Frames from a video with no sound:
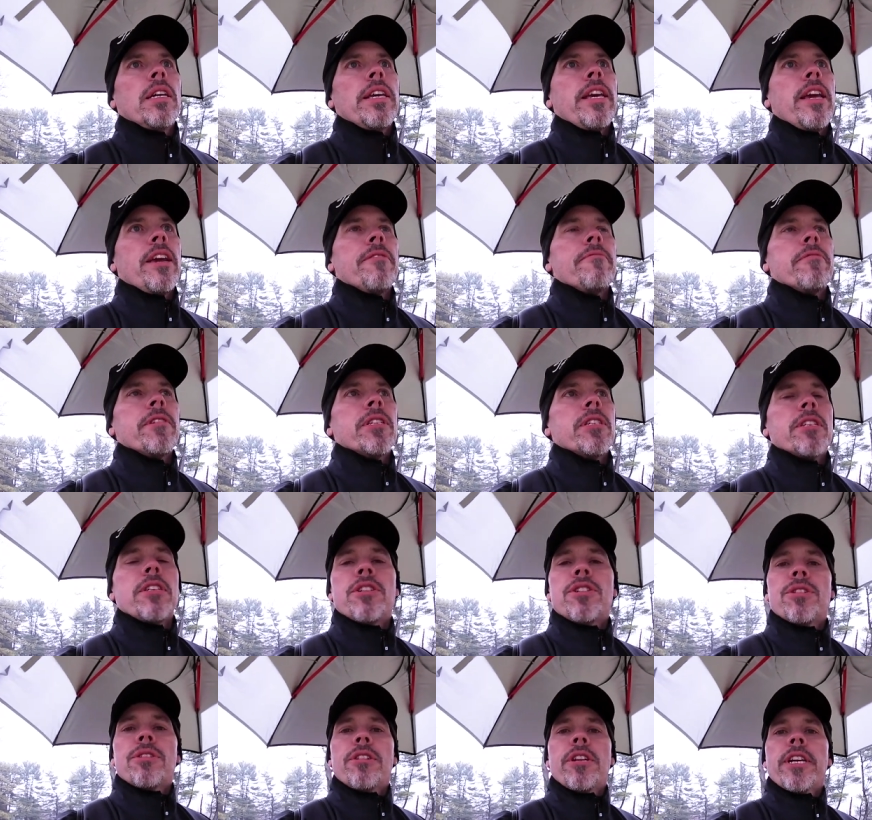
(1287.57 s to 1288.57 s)
can't risk
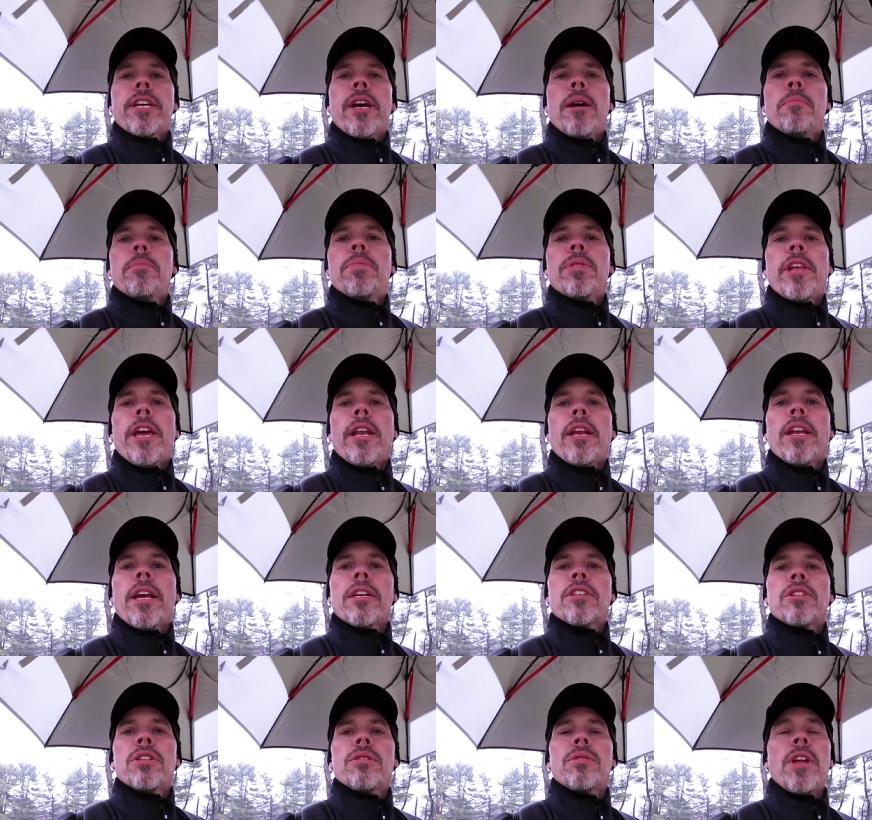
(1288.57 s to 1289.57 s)
injuring it. Got to play the
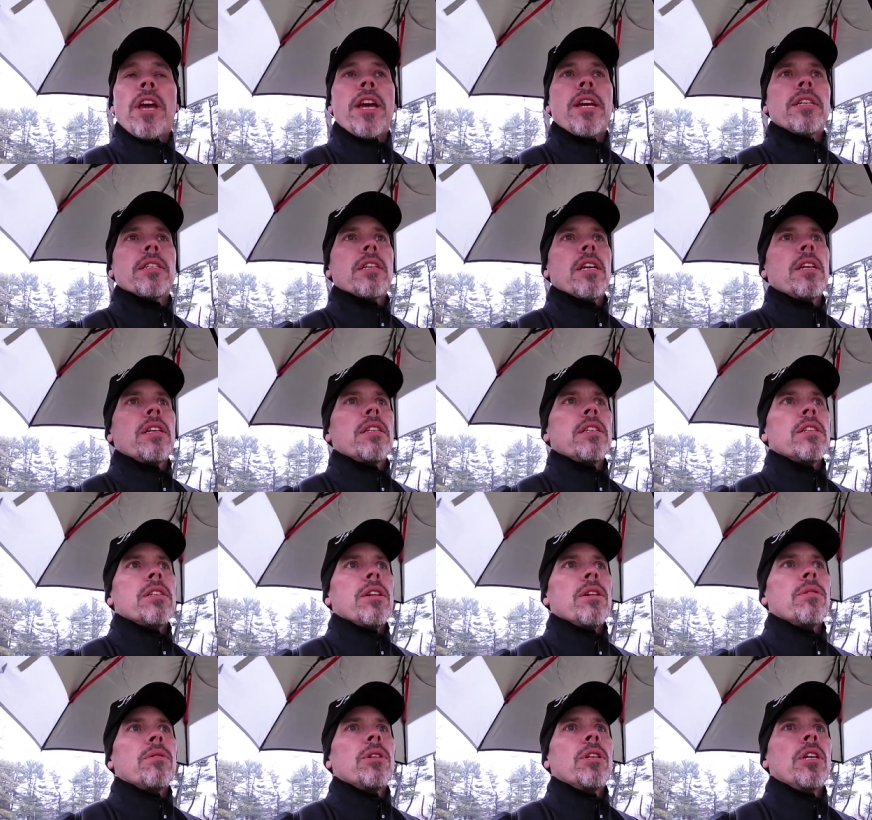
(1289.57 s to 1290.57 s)
next two days,
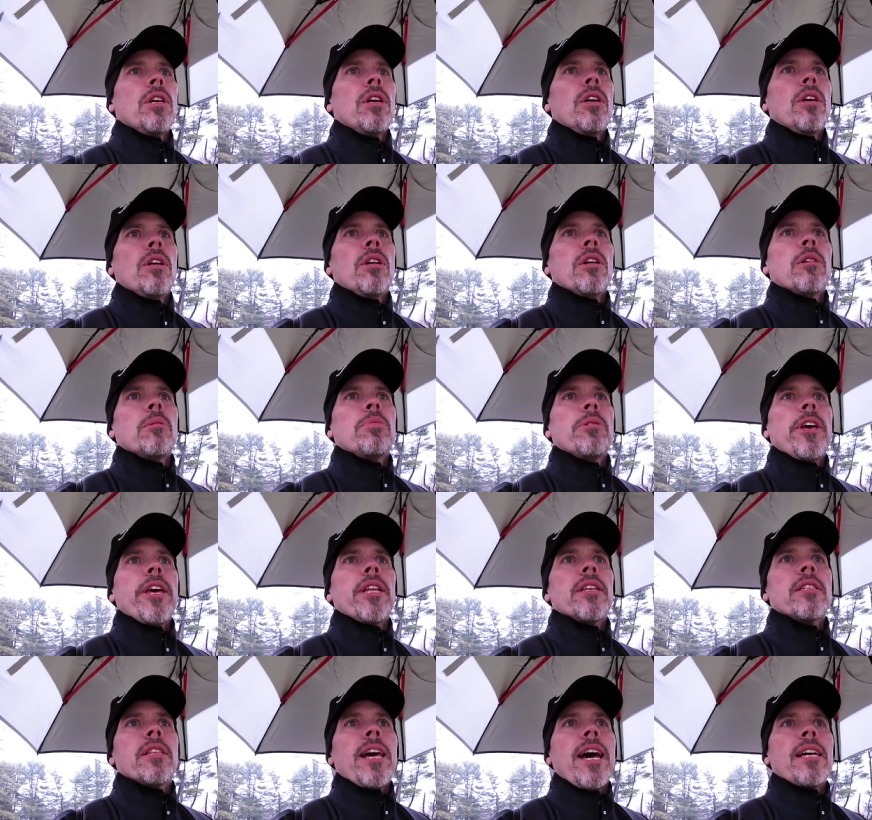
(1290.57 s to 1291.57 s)
so I'm gonna
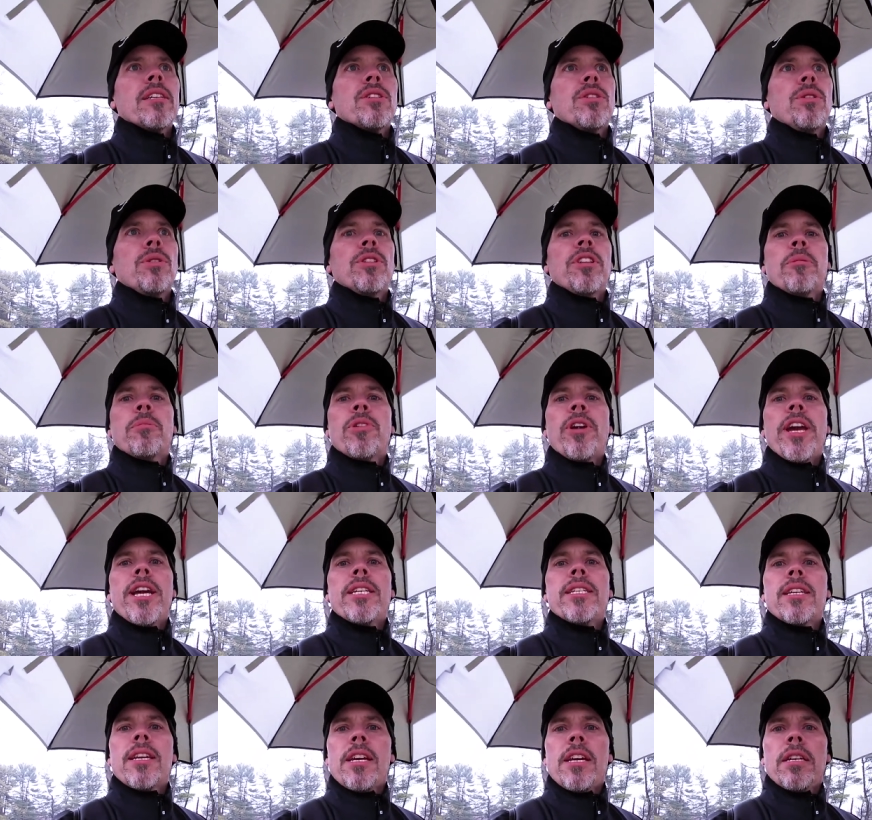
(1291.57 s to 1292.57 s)
play this last hole, number
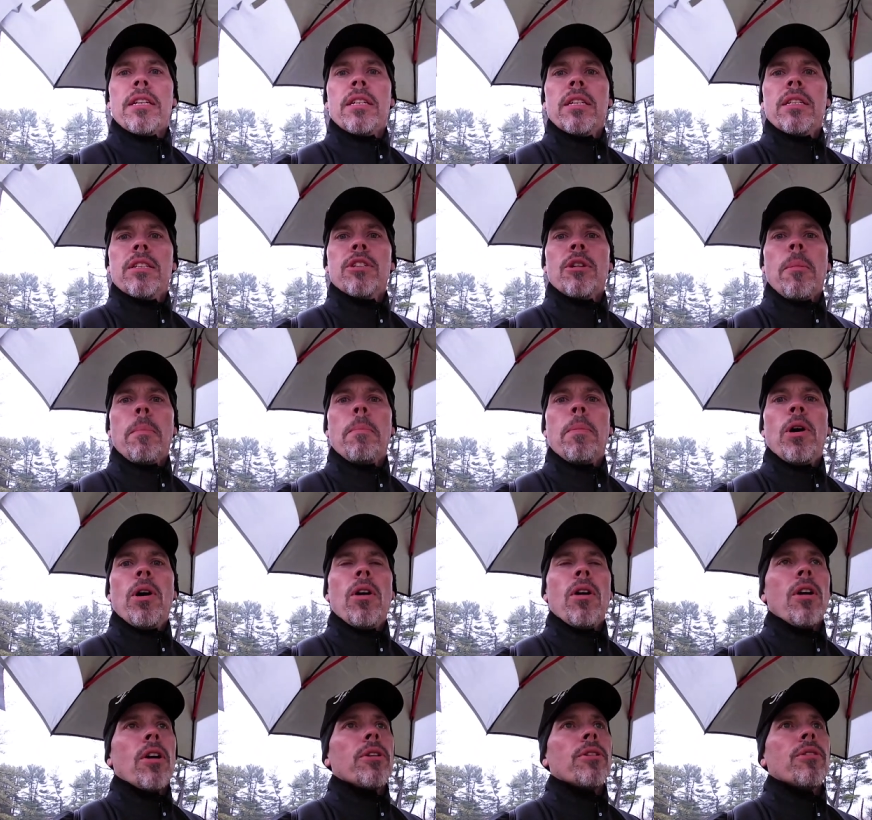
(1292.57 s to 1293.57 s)
eighteen. It's a
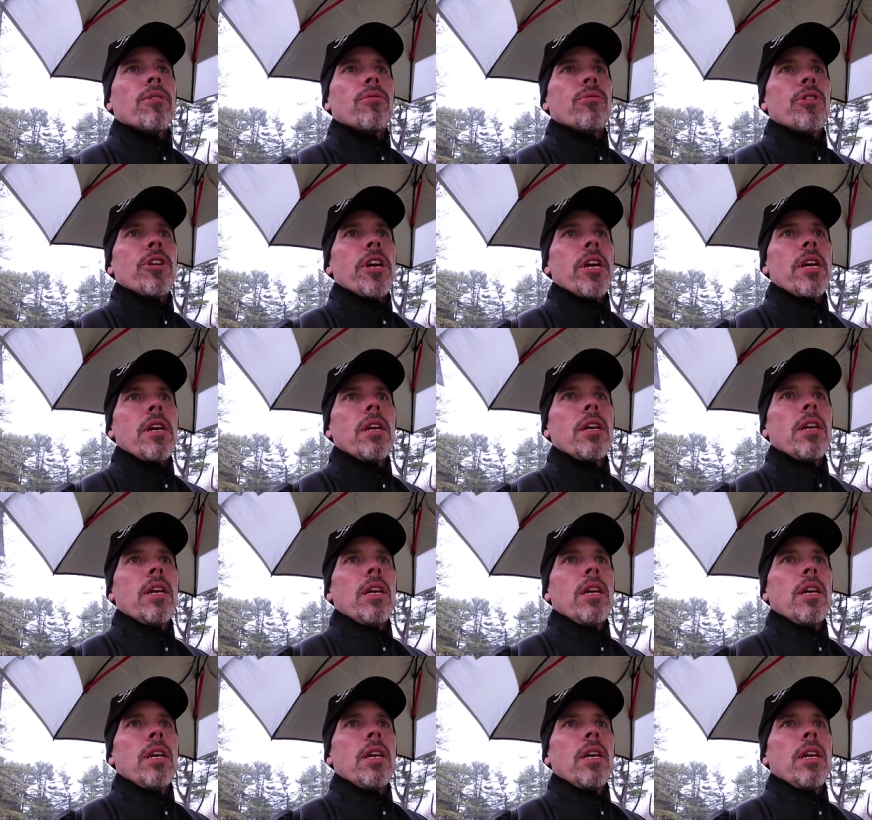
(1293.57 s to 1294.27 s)
par three,